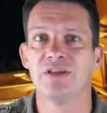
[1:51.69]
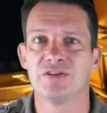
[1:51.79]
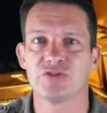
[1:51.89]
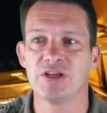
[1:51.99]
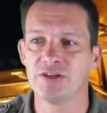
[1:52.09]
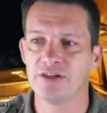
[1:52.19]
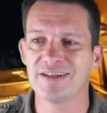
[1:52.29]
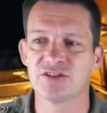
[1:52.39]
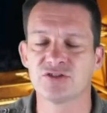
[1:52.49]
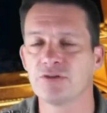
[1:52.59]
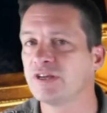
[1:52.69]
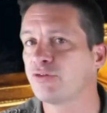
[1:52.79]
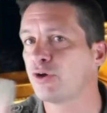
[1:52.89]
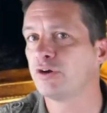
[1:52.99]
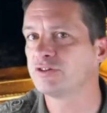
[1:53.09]
send a letter to the
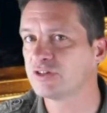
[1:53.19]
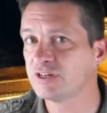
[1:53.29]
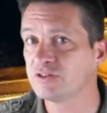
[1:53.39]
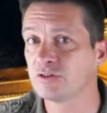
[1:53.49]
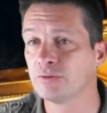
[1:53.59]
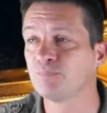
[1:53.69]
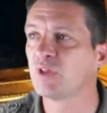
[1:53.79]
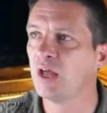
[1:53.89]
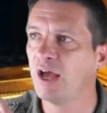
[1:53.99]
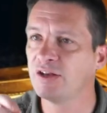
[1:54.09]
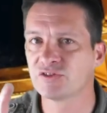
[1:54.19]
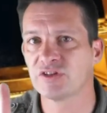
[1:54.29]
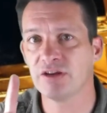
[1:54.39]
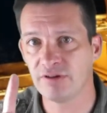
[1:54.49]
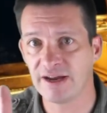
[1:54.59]
authorities and
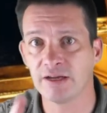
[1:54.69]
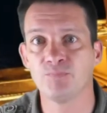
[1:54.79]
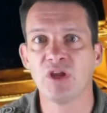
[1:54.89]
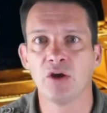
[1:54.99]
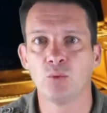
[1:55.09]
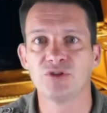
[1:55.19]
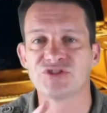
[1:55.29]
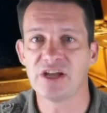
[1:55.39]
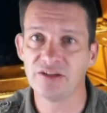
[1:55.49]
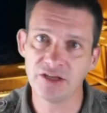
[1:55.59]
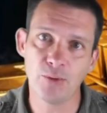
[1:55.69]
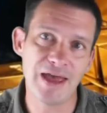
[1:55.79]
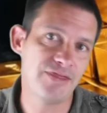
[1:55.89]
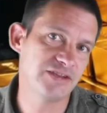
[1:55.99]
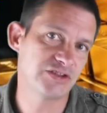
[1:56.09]
say, right, we'll tell you
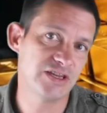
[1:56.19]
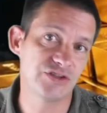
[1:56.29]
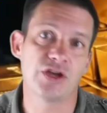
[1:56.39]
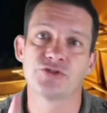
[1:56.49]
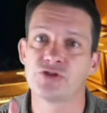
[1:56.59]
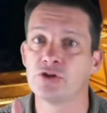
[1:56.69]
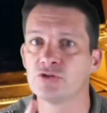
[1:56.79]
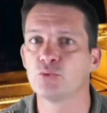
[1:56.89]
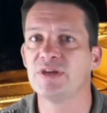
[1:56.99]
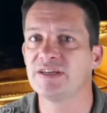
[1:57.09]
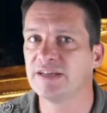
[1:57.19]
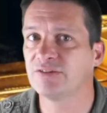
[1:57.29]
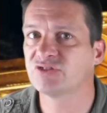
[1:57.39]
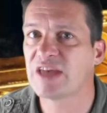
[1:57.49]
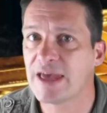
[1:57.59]
where this is as long as we can
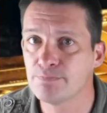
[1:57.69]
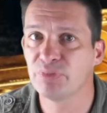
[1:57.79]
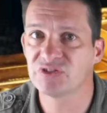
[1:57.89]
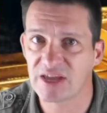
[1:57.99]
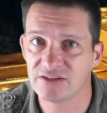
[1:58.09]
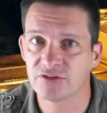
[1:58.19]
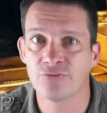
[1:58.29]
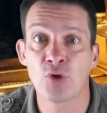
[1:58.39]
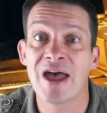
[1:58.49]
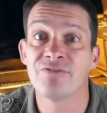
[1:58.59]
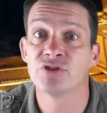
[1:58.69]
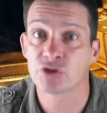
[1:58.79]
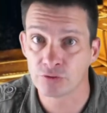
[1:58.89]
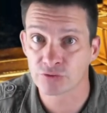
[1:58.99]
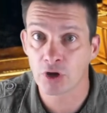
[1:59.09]
have 10% of whatever's
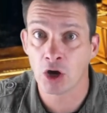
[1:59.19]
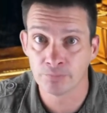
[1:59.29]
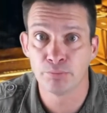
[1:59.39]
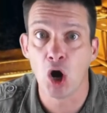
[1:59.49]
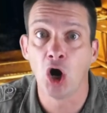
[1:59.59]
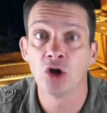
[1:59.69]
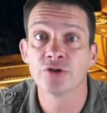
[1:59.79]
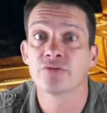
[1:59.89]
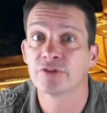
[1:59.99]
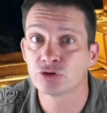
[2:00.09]
on board the